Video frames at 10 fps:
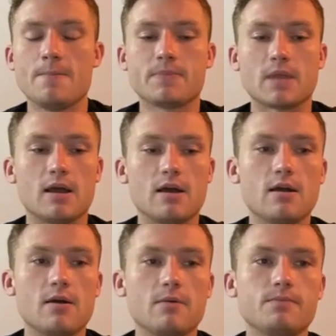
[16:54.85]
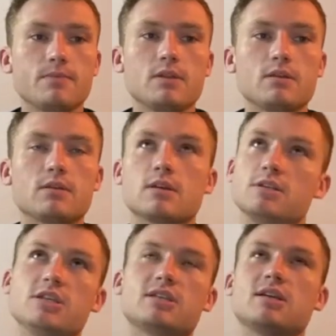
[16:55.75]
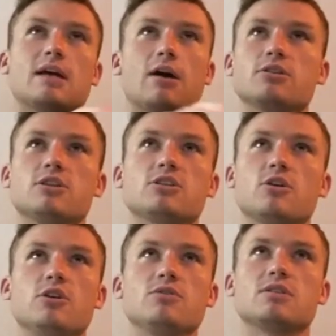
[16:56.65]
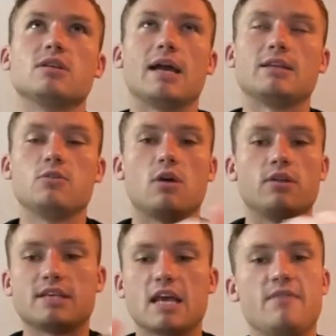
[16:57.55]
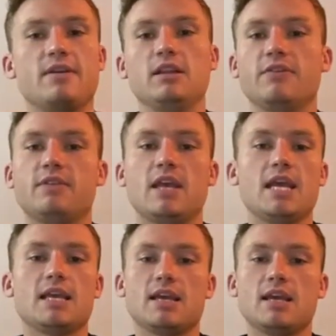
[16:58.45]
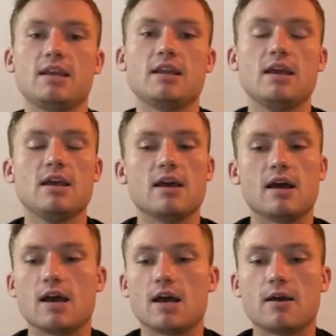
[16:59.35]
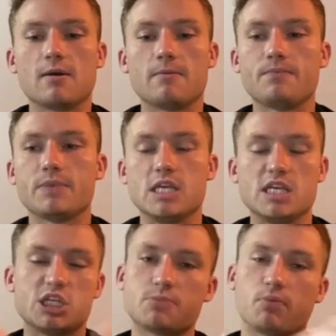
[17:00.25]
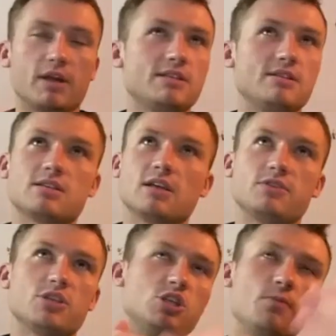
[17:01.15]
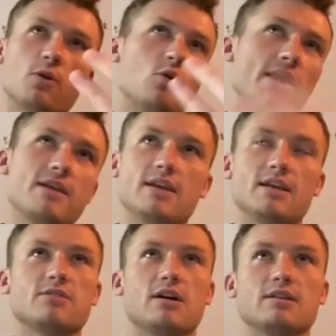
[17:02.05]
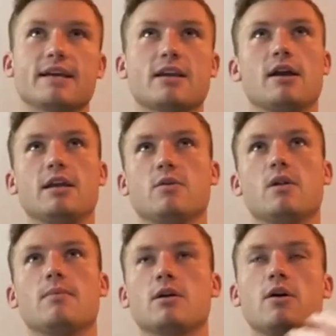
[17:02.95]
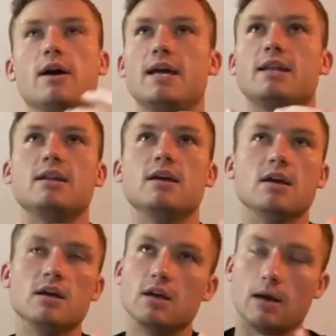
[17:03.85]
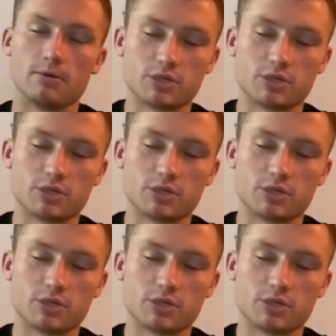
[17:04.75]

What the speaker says: Um, just because I was just so used to like doing all this heavy lifting and these sprints and stuff, just super quick things. So I was like, all right, you know what? I'm gonna go ahead and I'm gonna try